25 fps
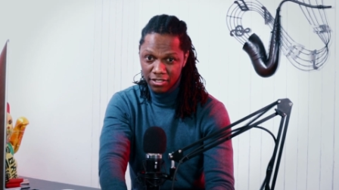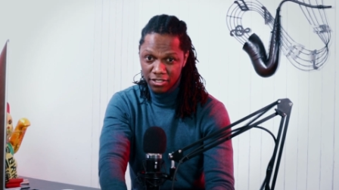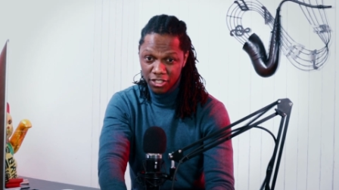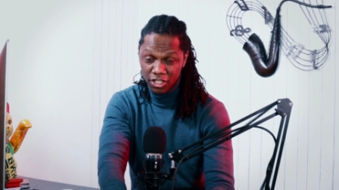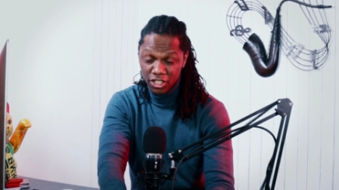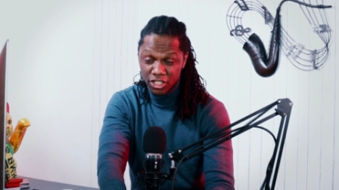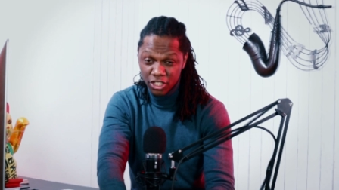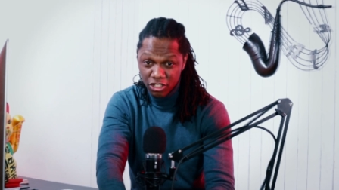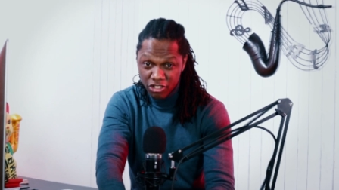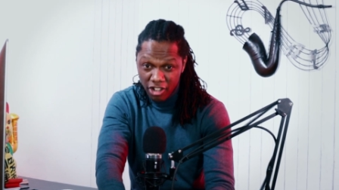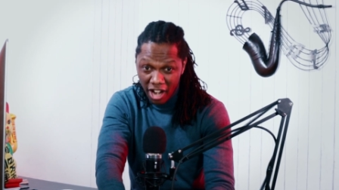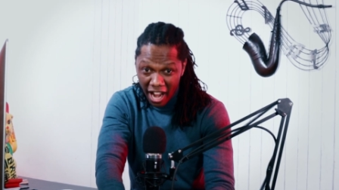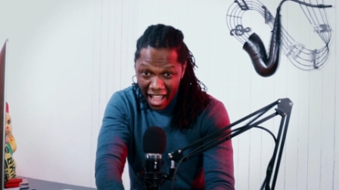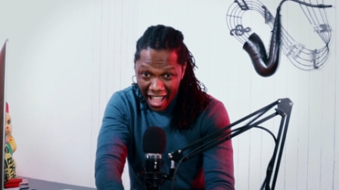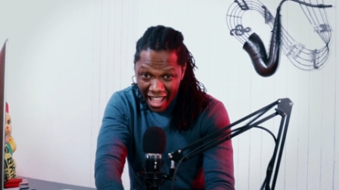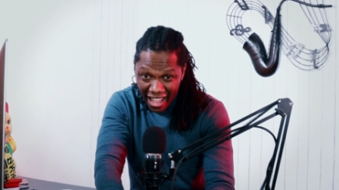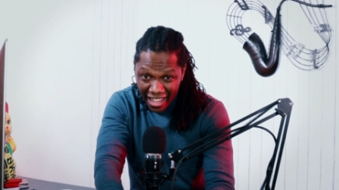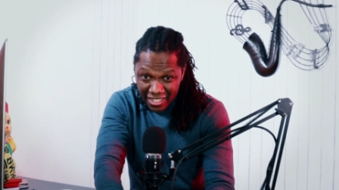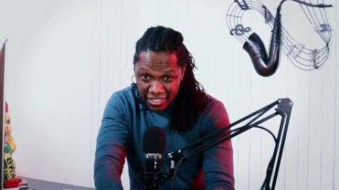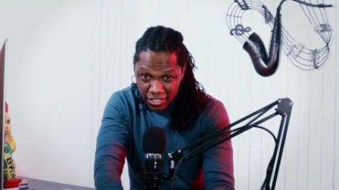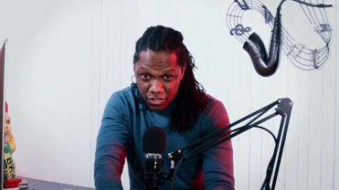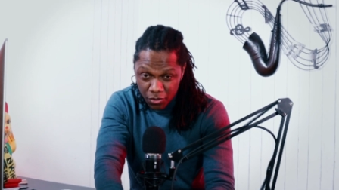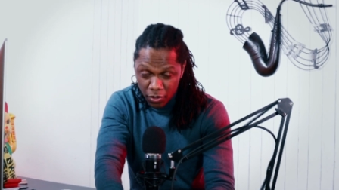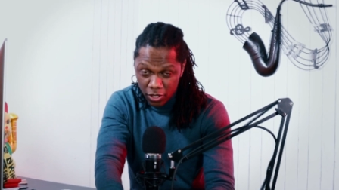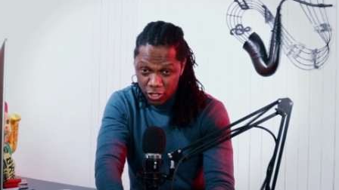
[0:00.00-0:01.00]
Your
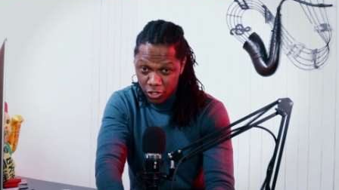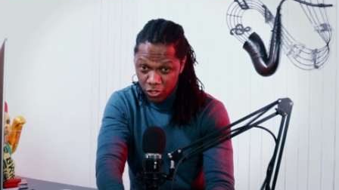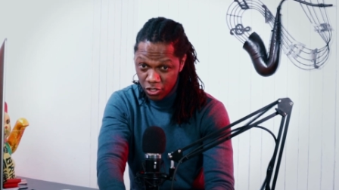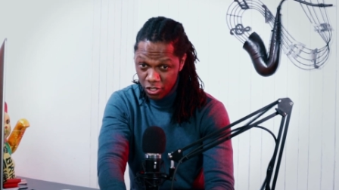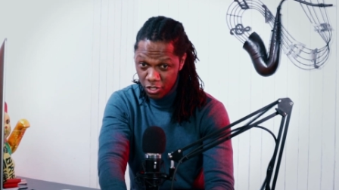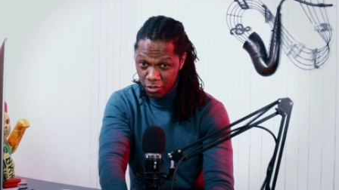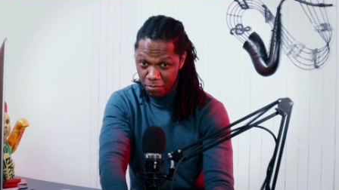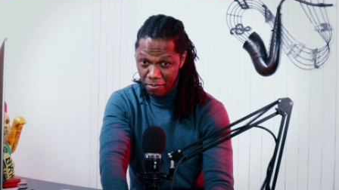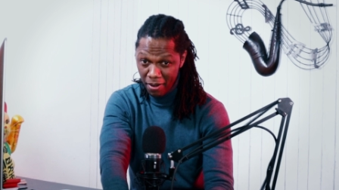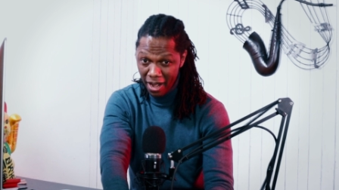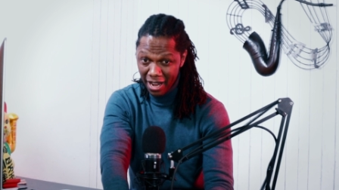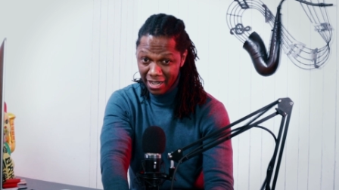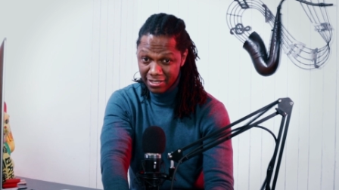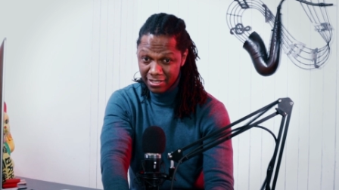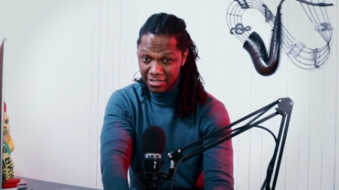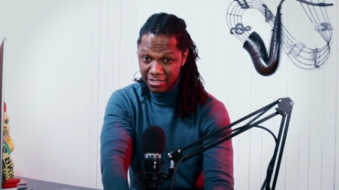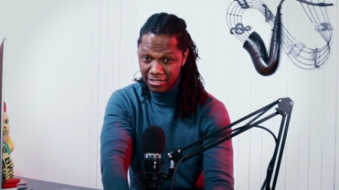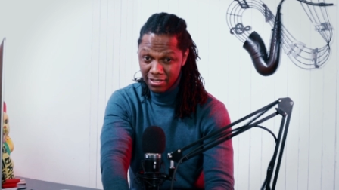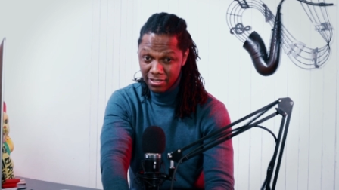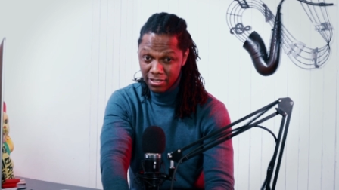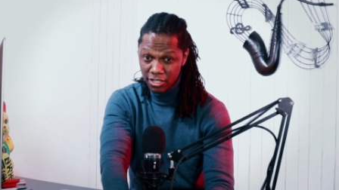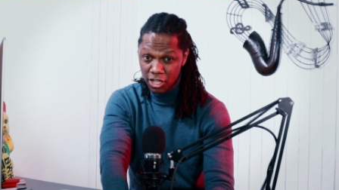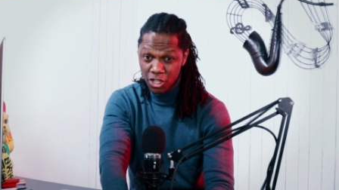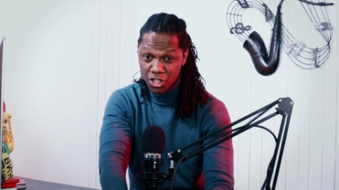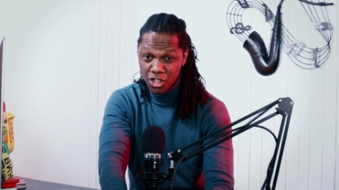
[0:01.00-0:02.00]
triads. What should you
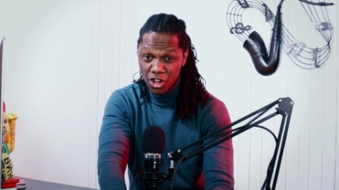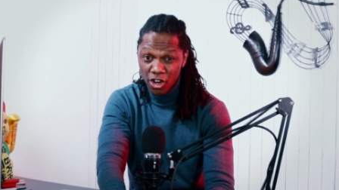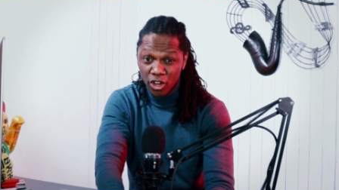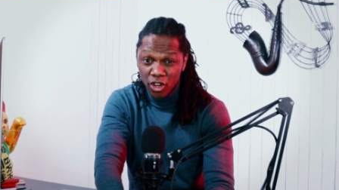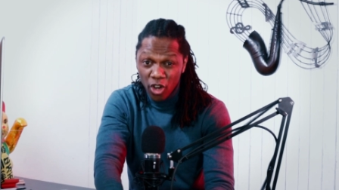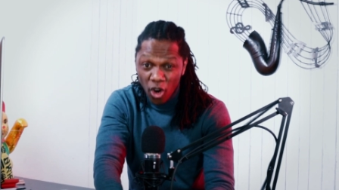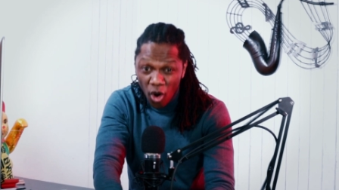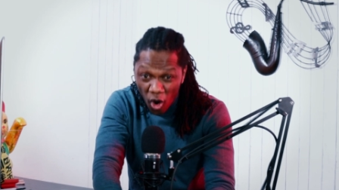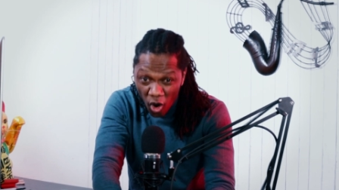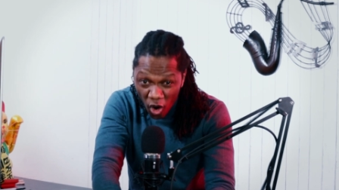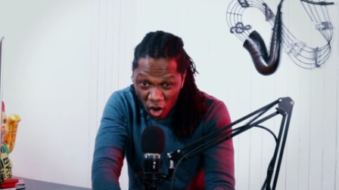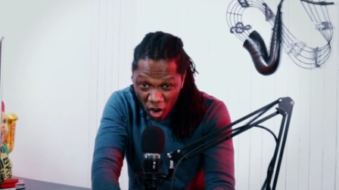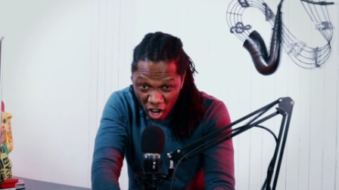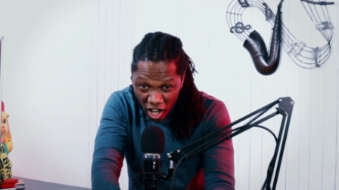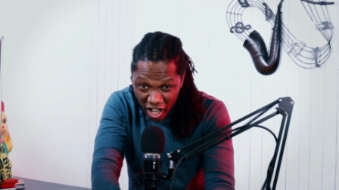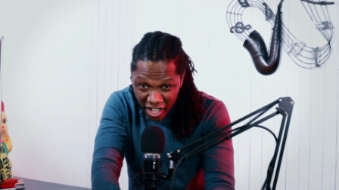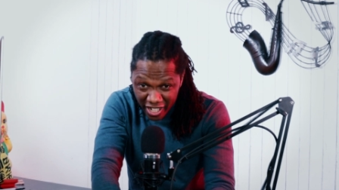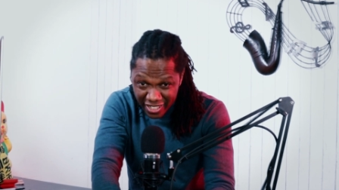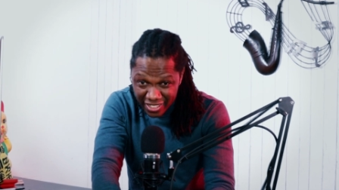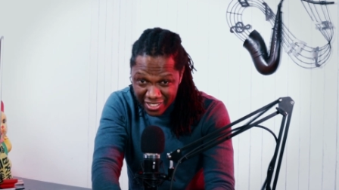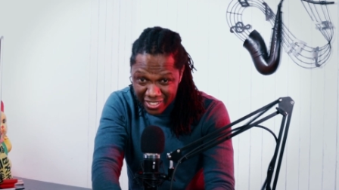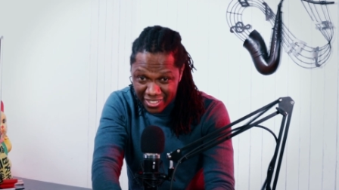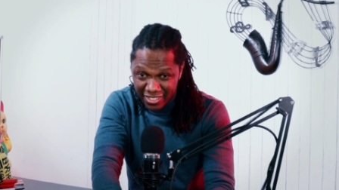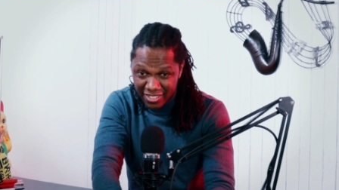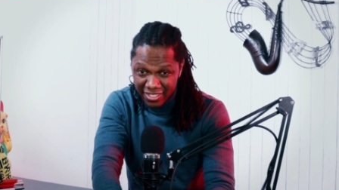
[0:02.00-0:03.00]
practice? Your
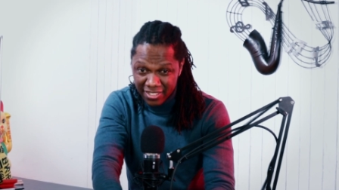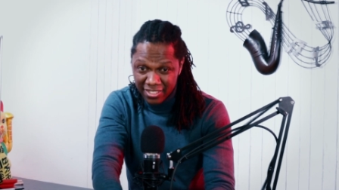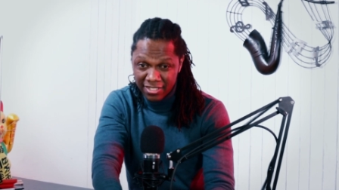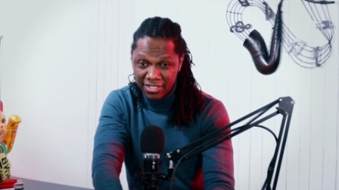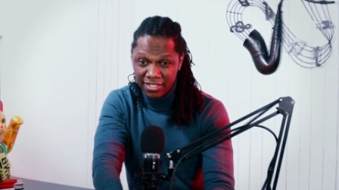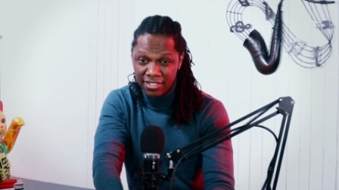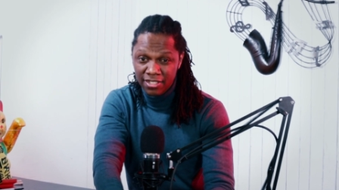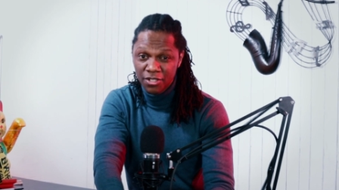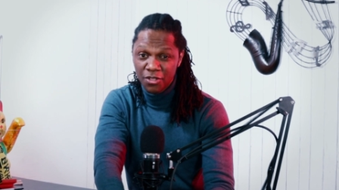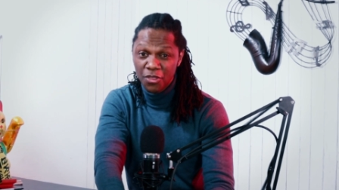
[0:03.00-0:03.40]
chords.